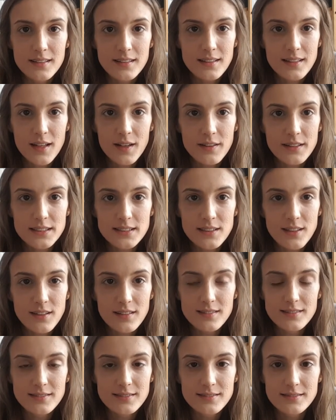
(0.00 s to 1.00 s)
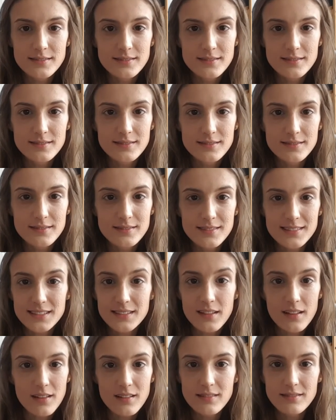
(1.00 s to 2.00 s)
No, it's not.
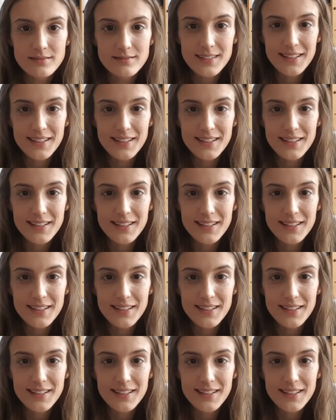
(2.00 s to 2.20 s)
It's not.